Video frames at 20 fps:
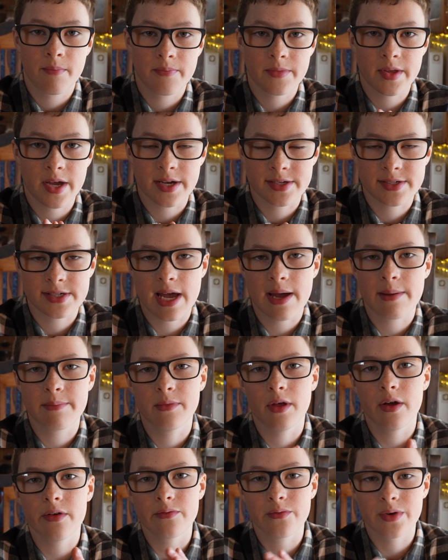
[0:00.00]
Yes, I'm
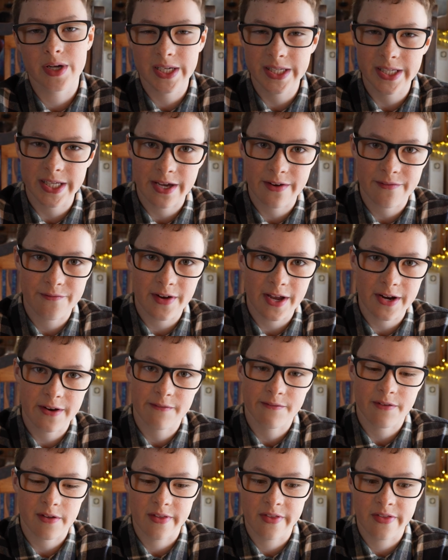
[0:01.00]
not really a fan
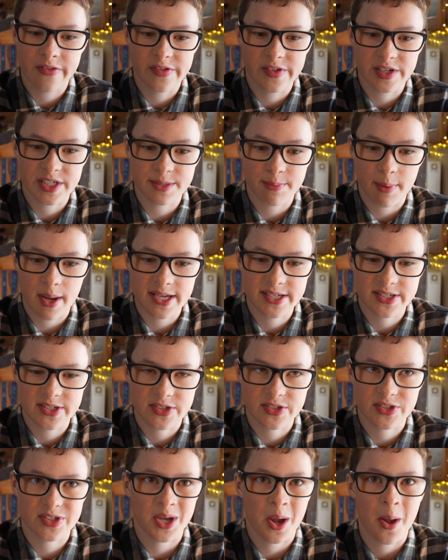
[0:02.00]
of the
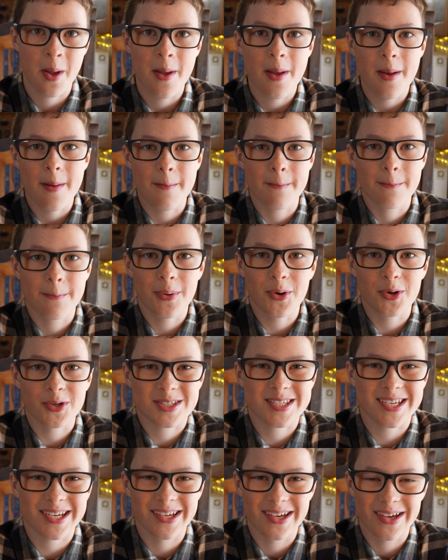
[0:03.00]
spices,
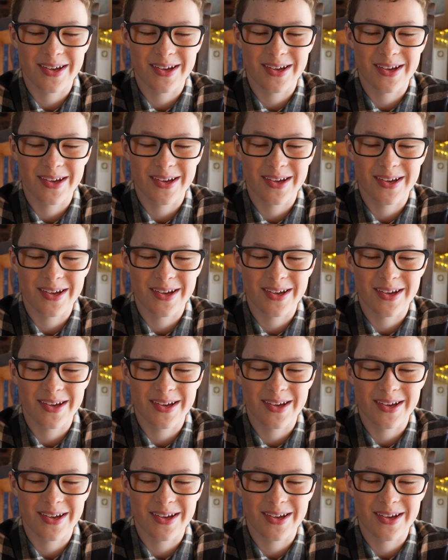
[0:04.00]
but